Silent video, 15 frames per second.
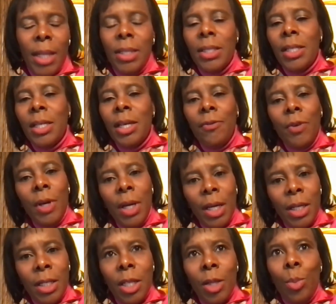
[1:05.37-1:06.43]
and see if you can
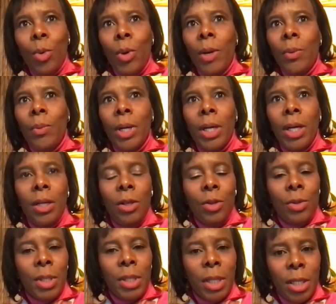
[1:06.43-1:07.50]
get to the point where you can
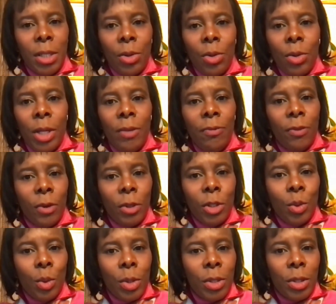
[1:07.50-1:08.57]
use digital and
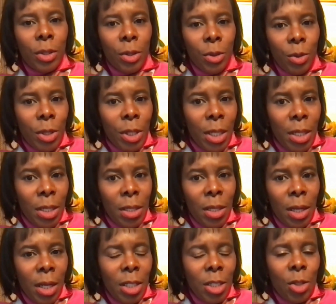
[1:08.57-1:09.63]
virtual solutions
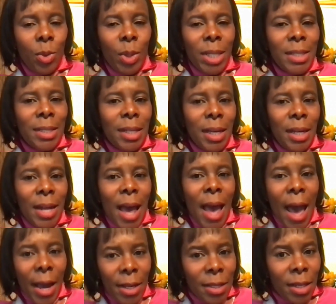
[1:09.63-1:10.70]
to extend
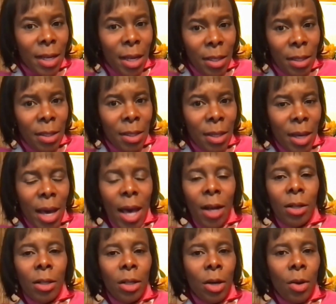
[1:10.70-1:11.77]
access at
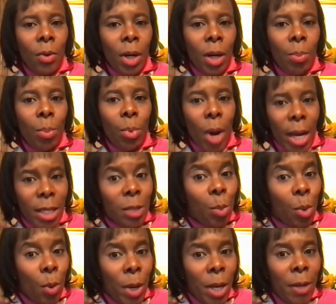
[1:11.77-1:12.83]
a lower price
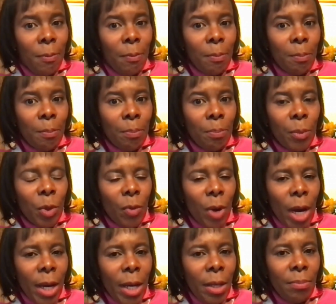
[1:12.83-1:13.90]
point,
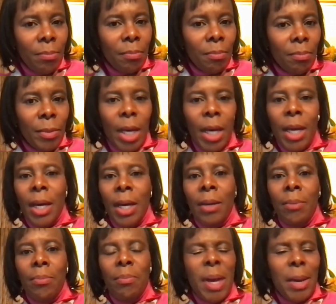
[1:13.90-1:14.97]
right?
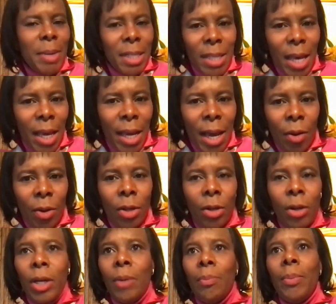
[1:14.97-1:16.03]
And maybe take out
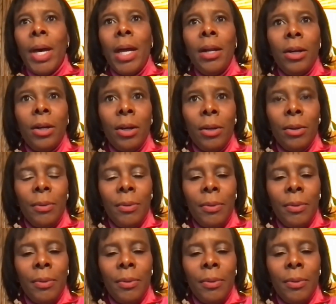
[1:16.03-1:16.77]
your competitor.